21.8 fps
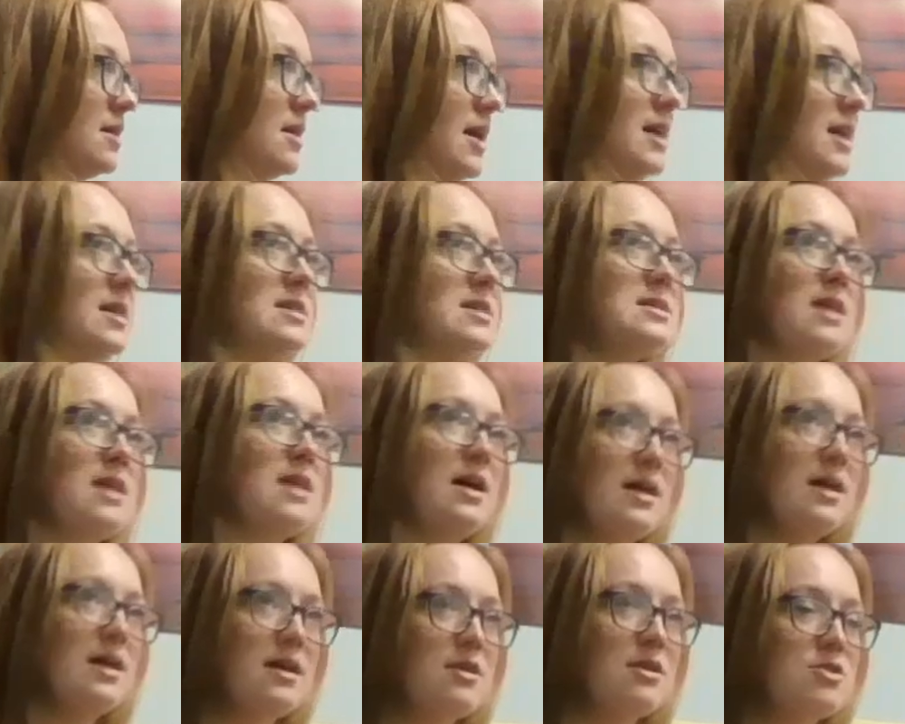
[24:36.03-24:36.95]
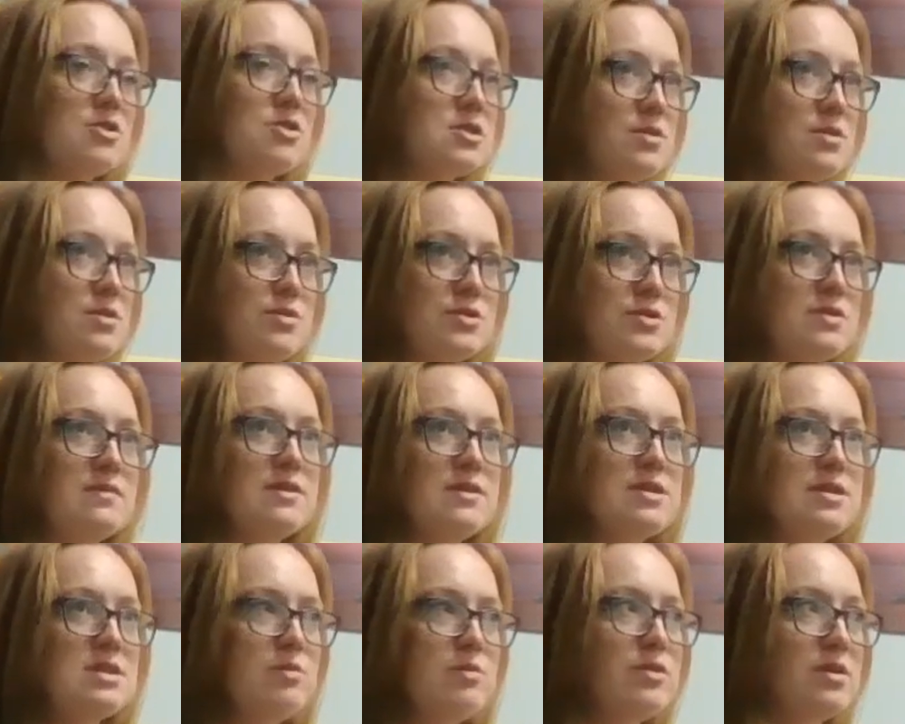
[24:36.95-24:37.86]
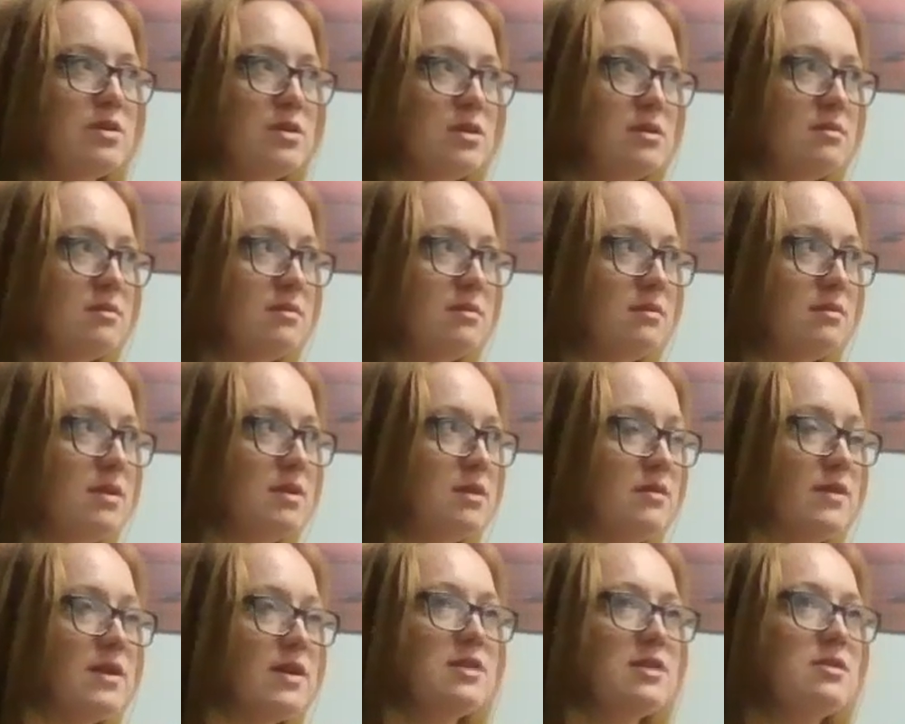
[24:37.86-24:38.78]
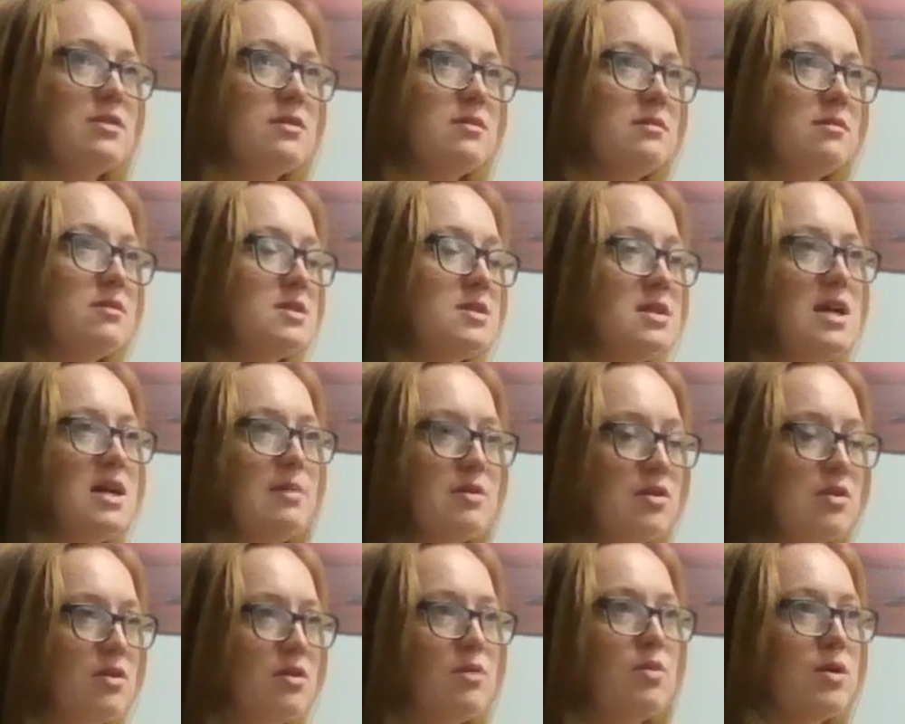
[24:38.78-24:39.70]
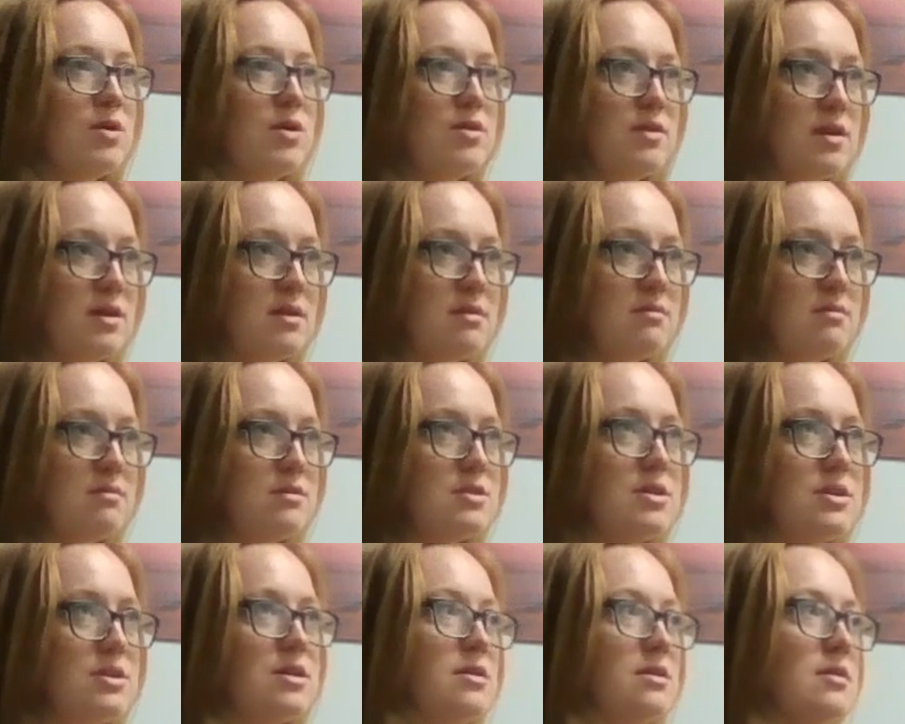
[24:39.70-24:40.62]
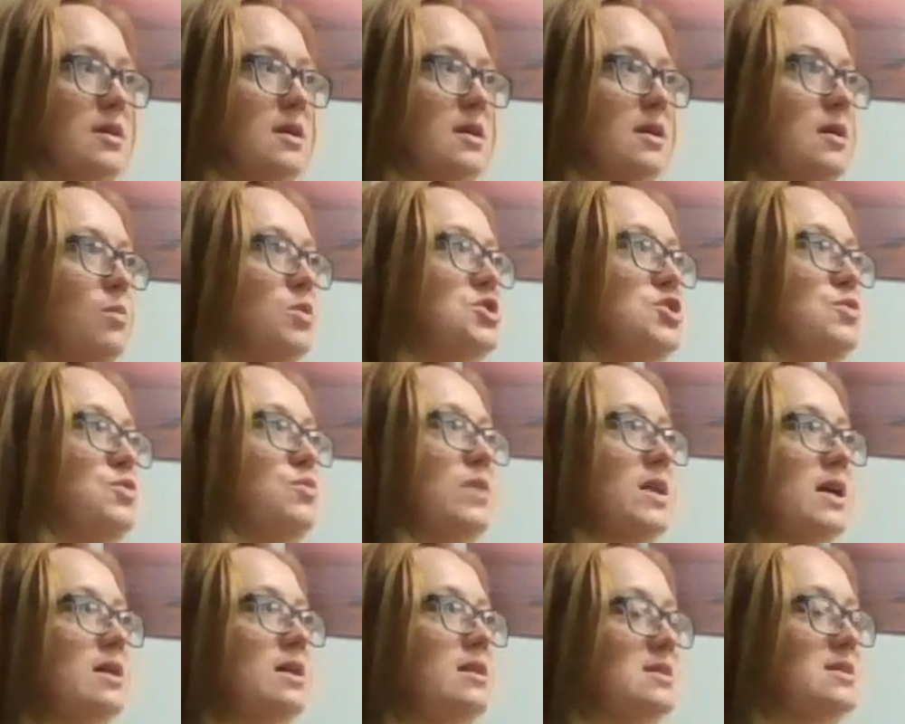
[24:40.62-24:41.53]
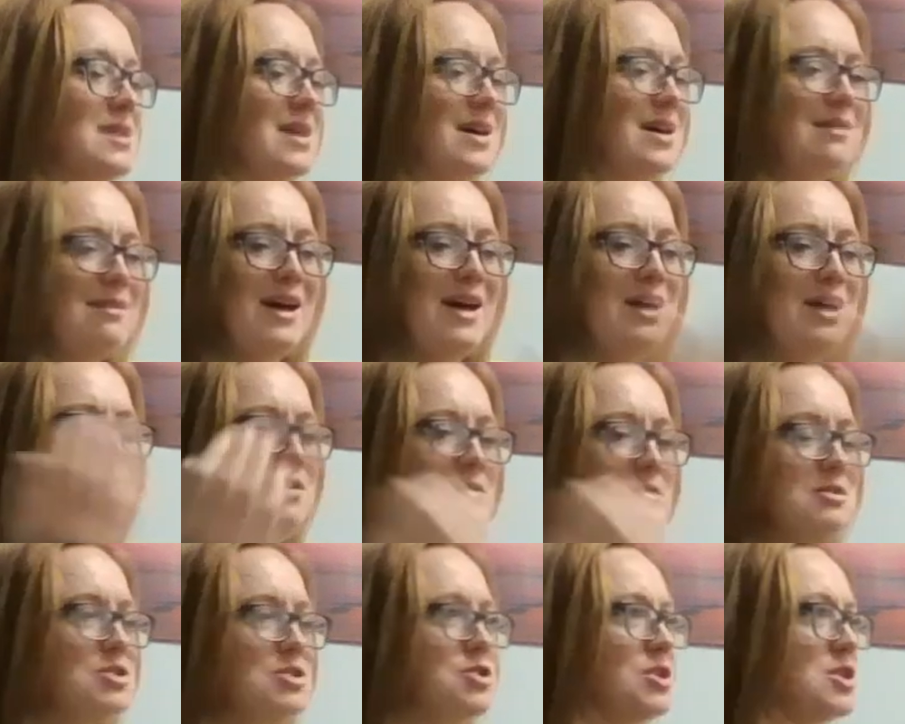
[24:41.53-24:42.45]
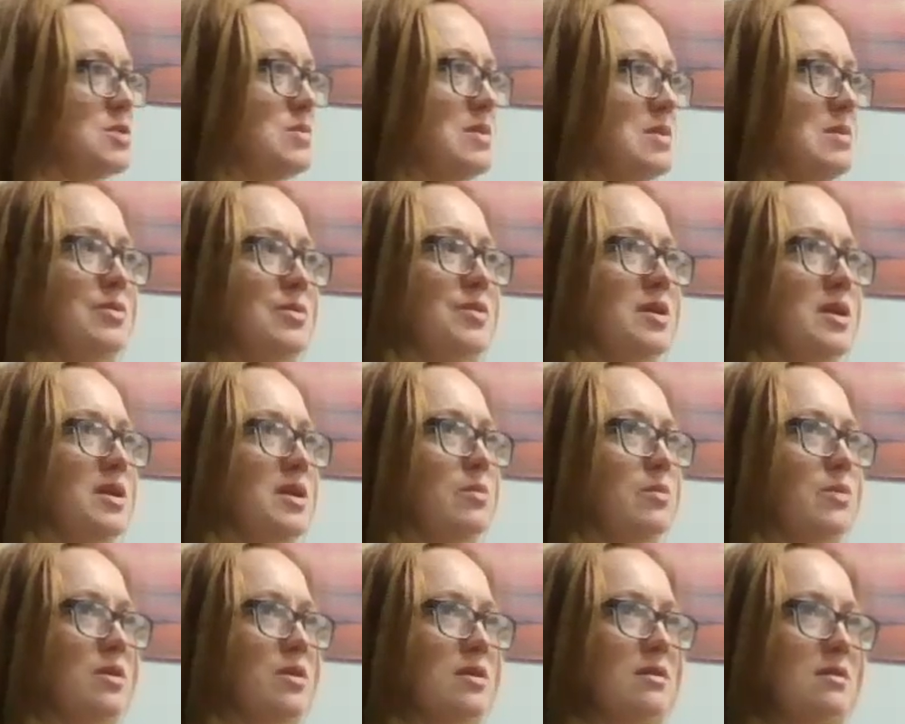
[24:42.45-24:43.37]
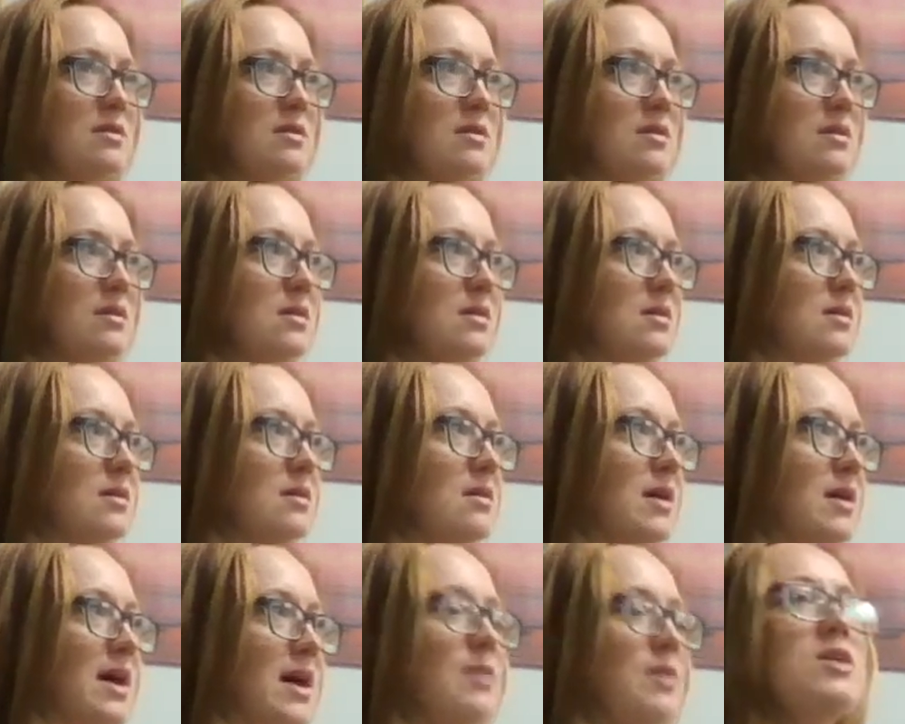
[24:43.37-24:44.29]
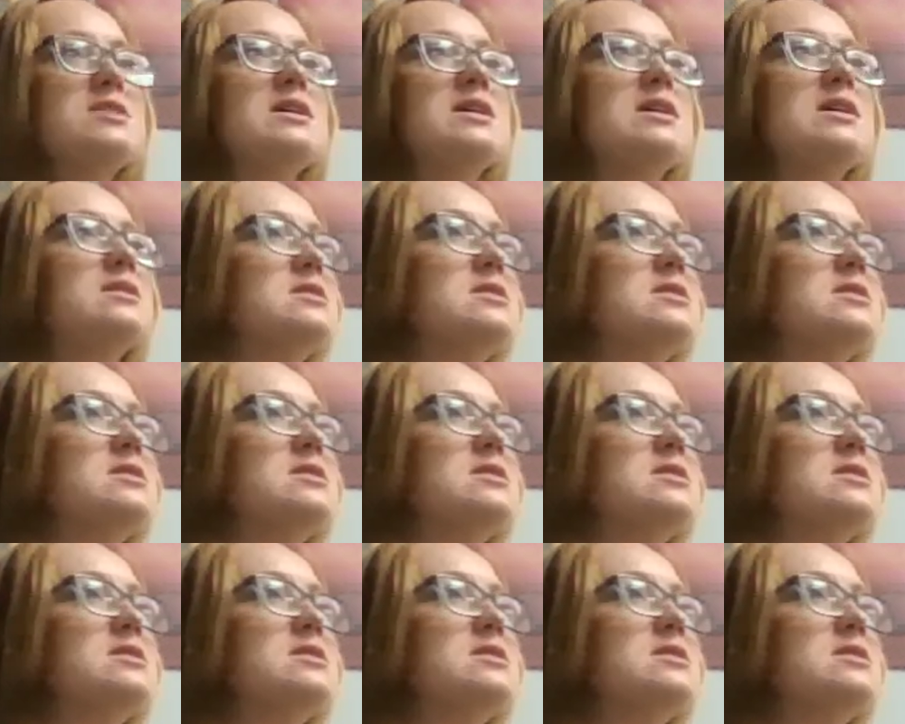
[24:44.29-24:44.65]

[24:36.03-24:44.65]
And inside, our souls are very similar. In fact, they're the same and they're all worthy. So once you recognize that, I don't have to judge people anymore. I walk down